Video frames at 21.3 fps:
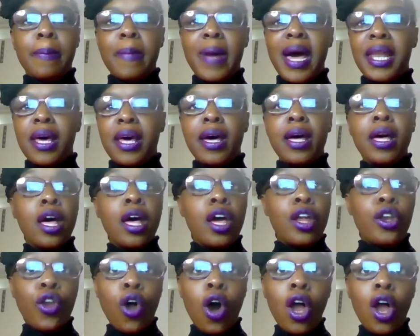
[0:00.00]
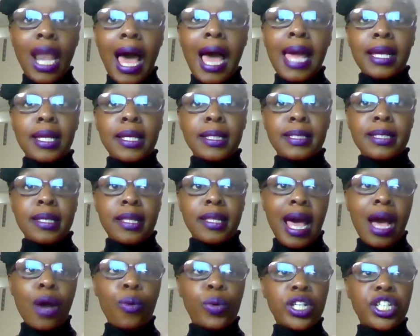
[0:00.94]
in a manner not likened
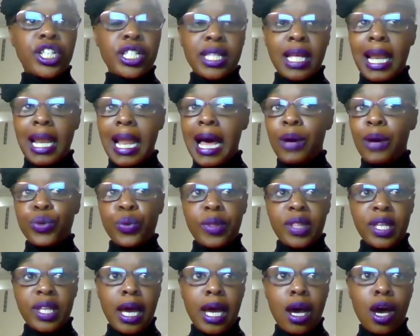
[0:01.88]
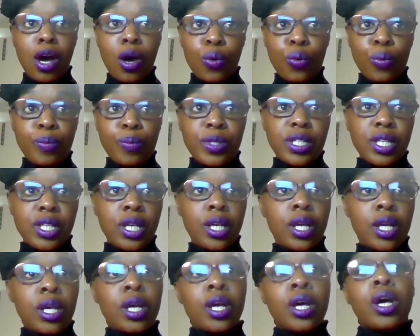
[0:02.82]
to that which is allowed within our homes.
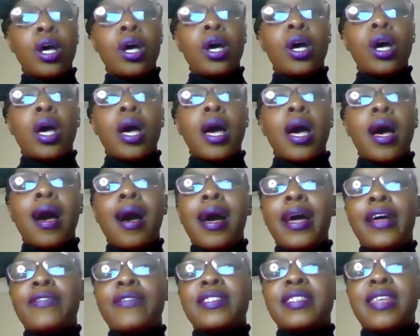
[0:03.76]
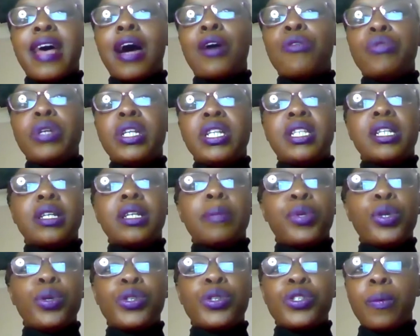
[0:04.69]
I have sat
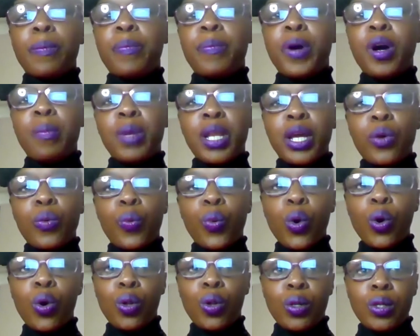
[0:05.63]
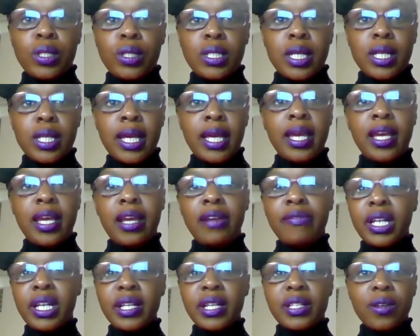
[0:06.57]
reading abuse on public walls,
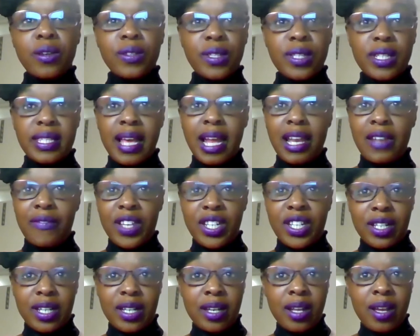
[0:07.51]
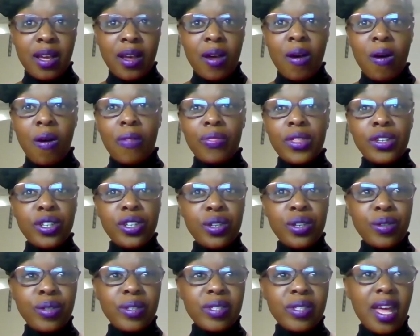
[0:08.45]
hearing it on the television, on the
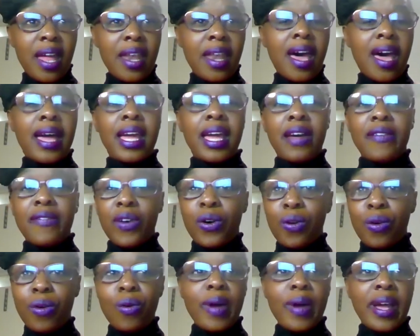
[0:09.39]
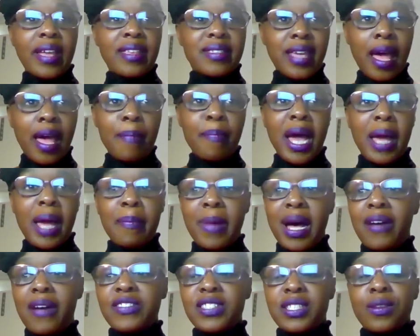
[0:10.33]
news, and I have always kept my
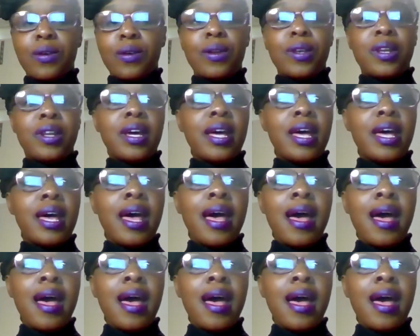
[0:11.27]
mask on.